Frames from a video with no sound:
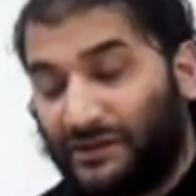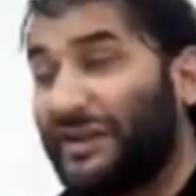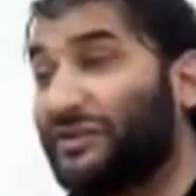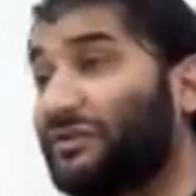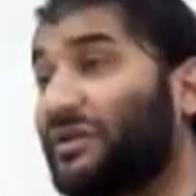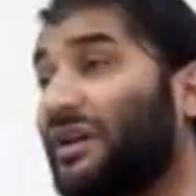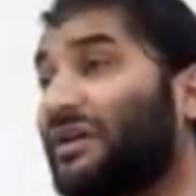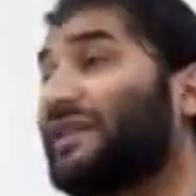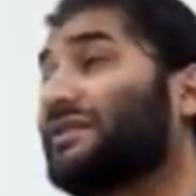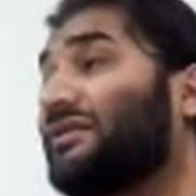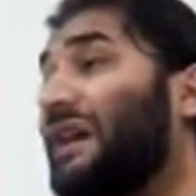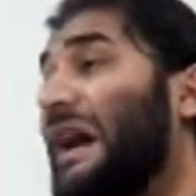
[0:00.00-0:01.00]
That do
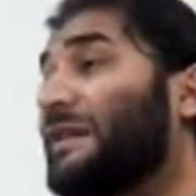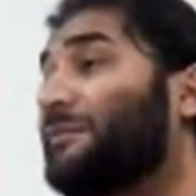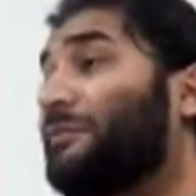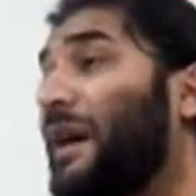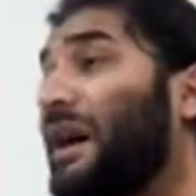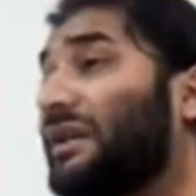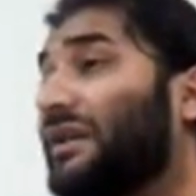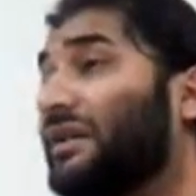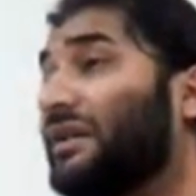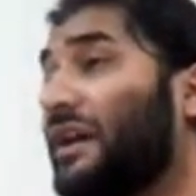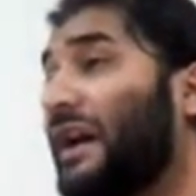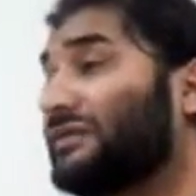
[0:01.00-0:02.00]
not ascribe
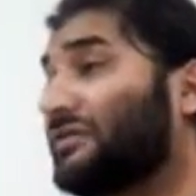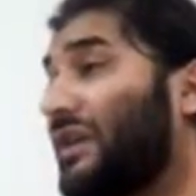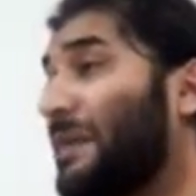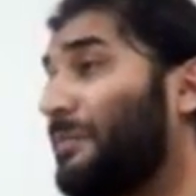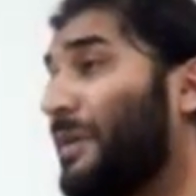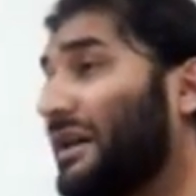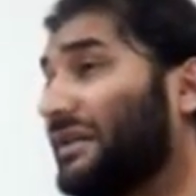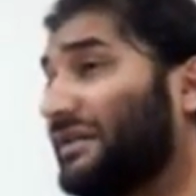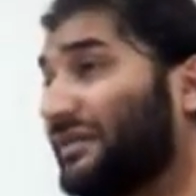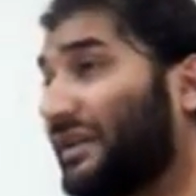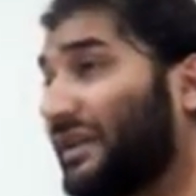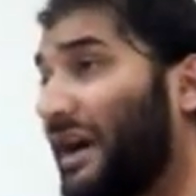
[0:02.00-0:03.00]

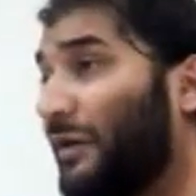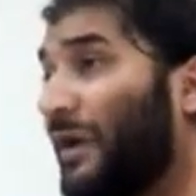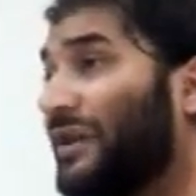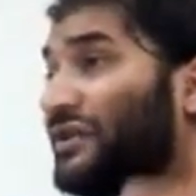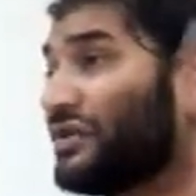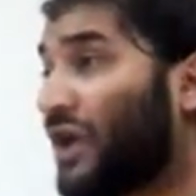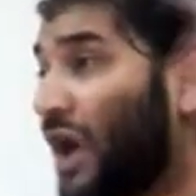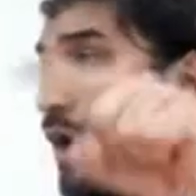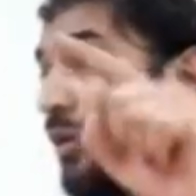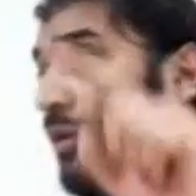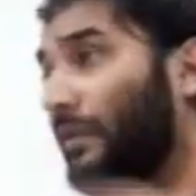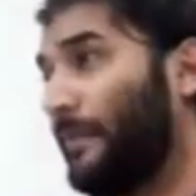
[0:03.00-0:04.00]
partners with Allah when you
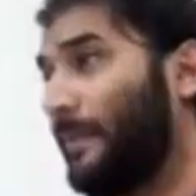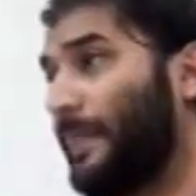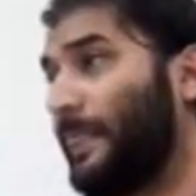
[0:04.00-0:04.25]
know.